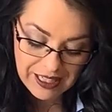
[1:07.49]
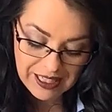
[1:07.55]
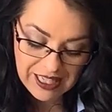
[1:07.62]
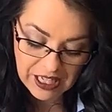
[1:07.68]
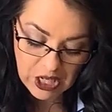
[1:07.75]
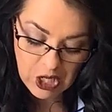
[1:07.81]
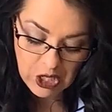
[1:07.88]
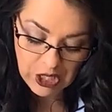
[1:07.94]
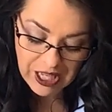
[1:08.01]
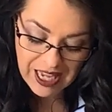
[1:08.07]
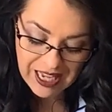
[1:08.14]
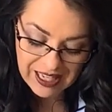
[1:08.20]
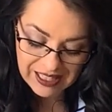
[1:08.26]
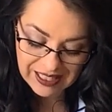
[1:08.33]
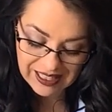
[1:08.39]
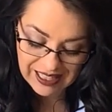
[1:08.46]
Dill
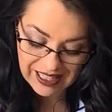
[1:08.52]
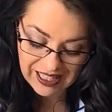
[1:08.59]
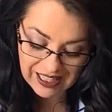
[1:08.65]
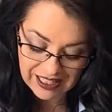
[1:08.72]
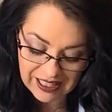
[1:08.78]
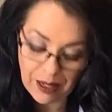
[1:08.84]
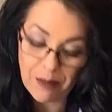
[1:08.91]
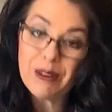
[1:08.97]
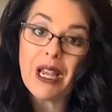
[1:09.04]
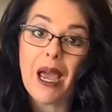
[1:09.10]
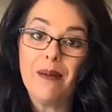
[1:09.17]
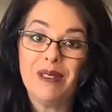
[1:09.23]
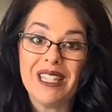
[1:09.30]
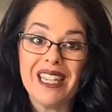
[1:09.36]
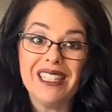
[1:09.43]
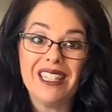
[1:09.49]
is
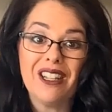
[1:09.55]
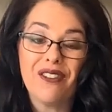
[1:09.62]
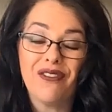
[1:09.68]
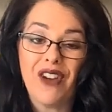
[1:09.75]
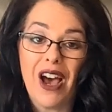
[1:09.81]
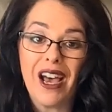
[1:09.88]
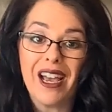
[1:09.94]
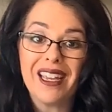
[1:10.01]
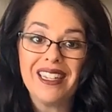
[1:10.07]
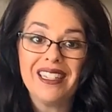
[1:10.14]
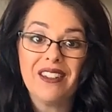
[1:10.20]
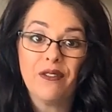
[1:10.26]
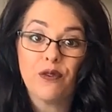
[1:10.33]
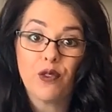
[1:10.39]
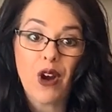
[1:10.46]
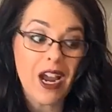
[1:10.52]
sometimes easy to
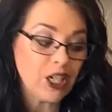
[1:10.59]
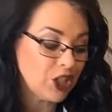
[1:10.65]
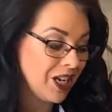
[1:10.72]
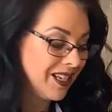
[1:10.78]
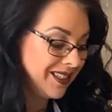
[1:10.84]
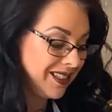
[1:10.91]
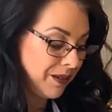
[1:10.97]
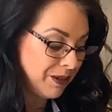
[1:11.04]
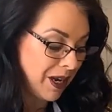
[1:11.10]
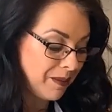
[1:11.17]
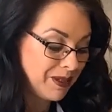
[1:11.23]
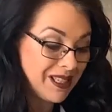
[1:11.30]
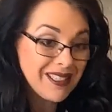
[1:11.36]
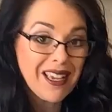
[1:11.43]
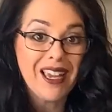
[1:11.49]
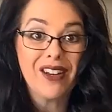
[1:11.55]
find fresh, and
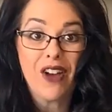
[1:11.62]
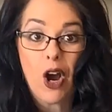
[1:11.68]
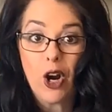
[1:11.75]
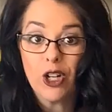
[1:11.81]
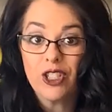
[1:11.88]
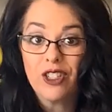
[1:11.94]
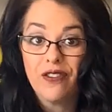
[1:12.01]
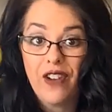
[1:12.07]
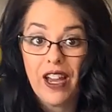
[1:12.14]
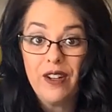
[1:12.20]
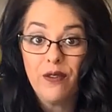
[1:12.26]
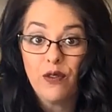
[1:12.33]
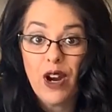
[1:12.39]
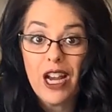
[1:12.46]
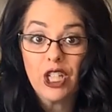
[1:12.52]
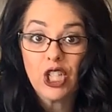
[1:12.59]
sometimes it's kind of hard to find
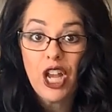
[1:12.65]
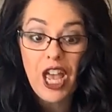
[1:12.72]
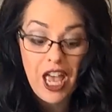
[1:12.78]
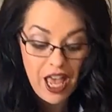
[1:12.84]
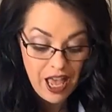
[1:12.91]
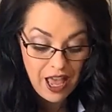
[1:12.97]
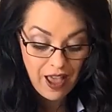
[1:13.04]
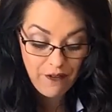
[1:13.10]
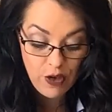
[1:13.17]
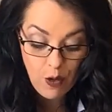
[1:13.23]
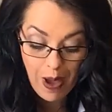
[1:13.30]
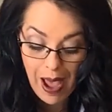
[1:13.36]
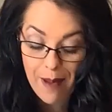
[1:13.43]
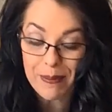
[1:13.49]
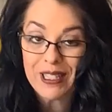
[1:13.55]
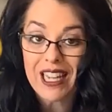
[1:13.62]
fresh. If you
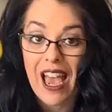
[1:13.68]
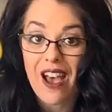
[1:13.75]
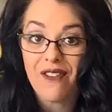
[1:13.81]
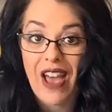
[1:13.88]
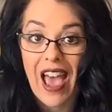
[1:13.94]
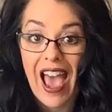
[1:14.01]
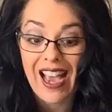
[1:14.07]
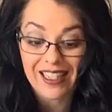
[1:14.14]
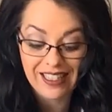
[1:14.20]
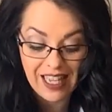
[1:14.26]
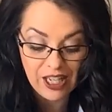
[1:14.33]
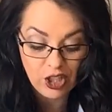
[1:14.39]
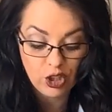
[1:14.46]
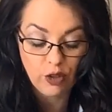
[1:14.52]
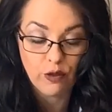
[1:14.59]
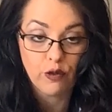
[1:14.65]
happen to have
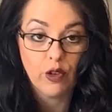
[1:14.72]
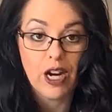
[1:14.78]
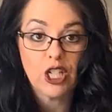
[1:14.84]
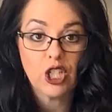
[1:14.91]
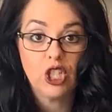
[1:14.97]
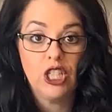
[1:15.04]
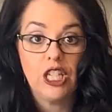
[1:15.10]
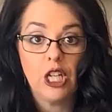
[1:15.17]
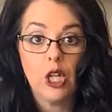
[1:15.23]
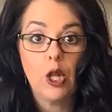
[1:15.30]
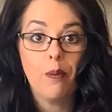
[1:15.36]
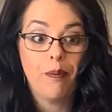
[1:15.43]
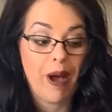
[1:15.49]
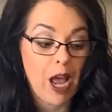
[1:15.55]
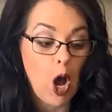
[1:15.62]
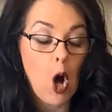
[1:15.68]
access to fresh dill,
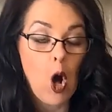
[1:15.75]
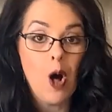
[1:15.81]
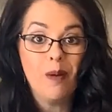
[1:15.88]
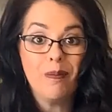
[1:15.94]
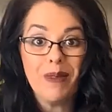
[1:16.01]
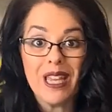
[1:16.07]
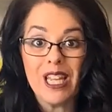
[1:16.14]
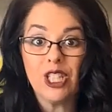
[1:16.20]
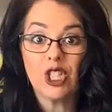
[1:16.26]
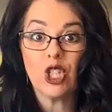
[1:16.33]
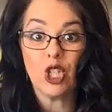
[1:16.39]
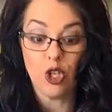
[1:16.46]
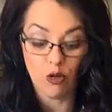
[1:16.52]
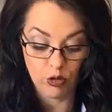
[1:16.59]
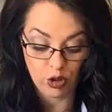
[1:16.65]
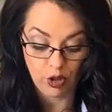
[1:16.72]
by all means
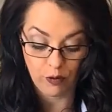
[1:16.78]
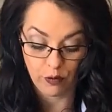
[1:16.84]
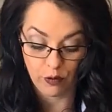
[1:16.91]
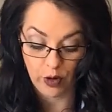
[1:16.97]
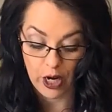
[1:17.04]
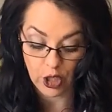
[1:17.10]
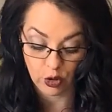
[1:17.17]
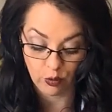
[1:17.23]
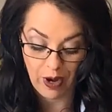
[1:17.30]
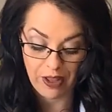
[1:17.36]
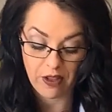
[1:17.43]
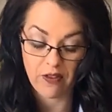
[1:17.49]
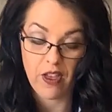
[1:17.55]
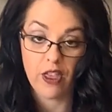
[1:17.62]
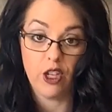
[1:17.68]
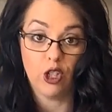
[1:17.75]
use the fresh
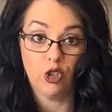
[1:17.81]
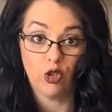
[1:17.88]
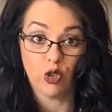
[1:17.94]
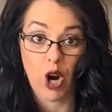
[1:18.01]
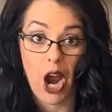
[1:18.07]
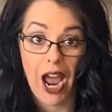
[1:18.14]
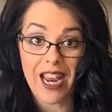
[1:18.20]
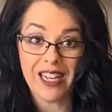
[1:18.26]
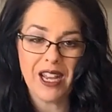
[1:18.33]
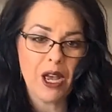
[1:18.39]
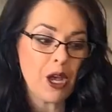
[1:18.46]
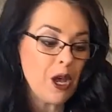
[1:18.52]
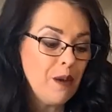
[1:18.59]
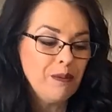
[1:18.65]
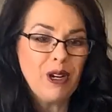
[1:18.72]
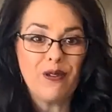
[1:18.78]
rather than the dried.
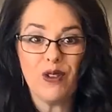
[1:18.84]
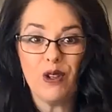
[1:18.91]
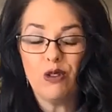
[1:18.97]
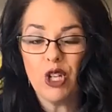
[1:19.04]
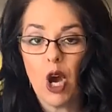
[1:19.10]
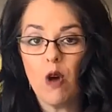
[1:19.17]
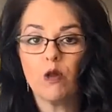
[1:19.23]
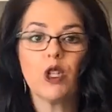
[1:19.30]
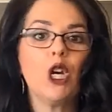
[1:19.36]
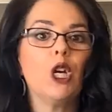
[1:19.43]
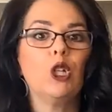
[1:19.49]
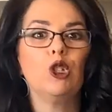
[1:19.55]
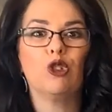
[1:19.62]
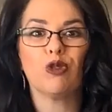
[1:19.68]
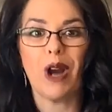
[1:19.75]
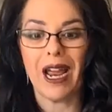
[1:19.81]
But if you don't,
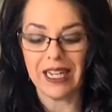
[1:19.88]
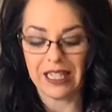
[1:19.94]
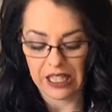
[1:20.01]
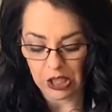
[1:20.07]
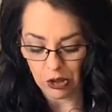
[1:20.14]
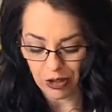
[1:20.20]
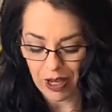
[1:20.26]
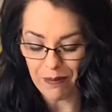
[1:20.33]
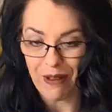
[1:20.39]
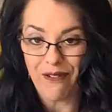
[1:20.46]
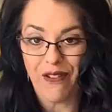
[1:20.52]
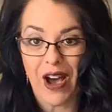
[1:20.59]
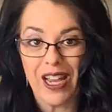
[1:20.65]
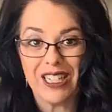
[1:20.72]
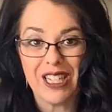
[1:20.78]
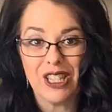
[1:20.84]
dried dill can be
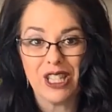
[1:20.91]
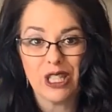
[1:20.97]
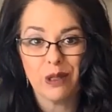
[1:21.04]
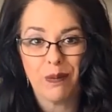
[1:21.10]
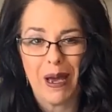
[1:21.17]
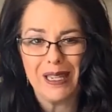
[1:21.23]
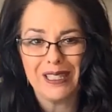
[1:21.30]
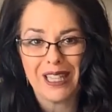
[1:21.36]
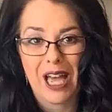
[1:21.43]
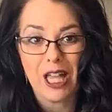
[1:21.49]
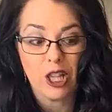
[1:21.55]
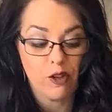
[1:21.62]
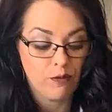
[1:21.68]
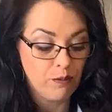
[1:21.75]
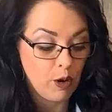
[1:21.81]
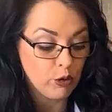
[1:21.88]
found in the spice
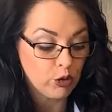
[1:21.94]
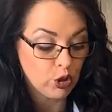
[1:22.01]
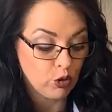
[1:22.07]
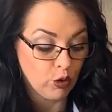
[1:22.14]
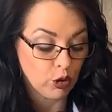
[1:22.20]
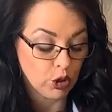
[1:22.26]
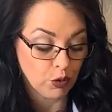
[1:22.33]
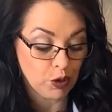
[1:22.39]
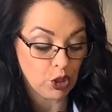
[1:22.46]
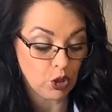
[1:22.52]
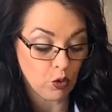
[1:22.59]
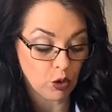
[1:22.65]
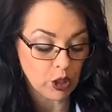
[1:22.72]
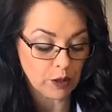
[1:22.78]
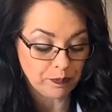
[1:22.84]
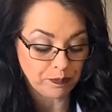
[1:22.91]
aisle of most grocery
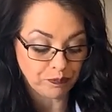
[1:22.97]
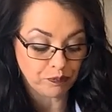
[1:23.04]
stores.